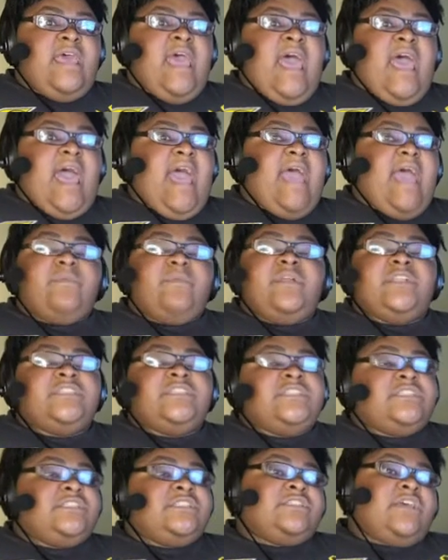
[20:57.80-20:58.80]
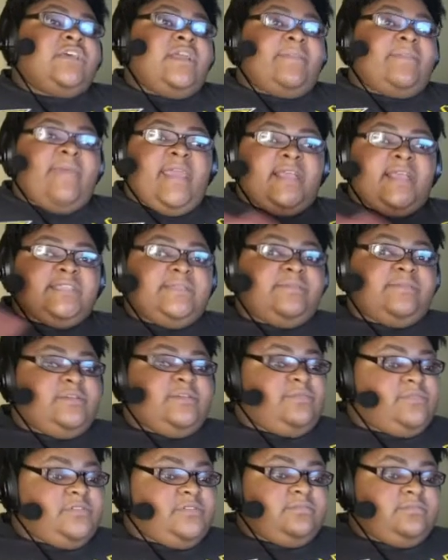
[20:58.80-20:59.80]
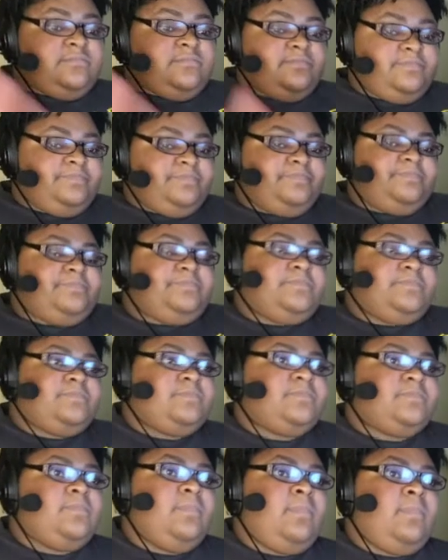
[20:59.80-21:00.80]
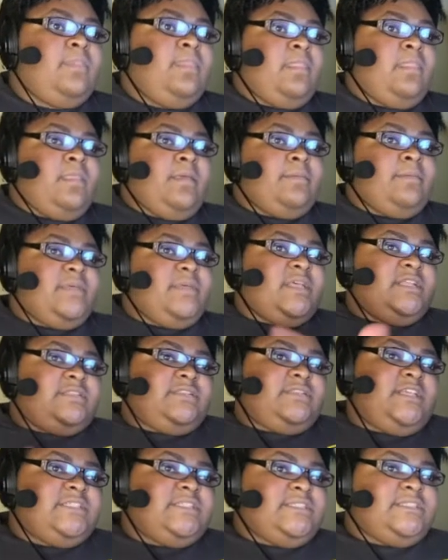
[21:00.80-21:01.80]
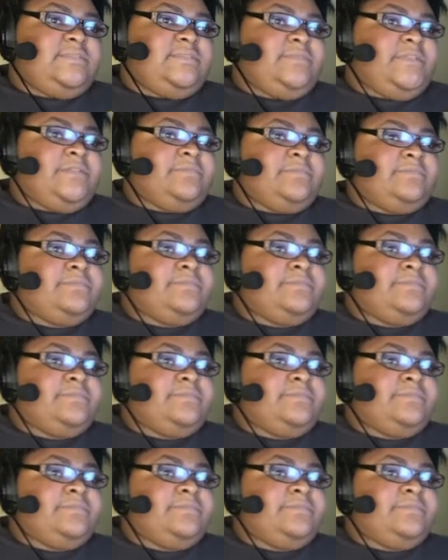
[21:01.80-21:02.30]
I really should have started back in September, but that's just me.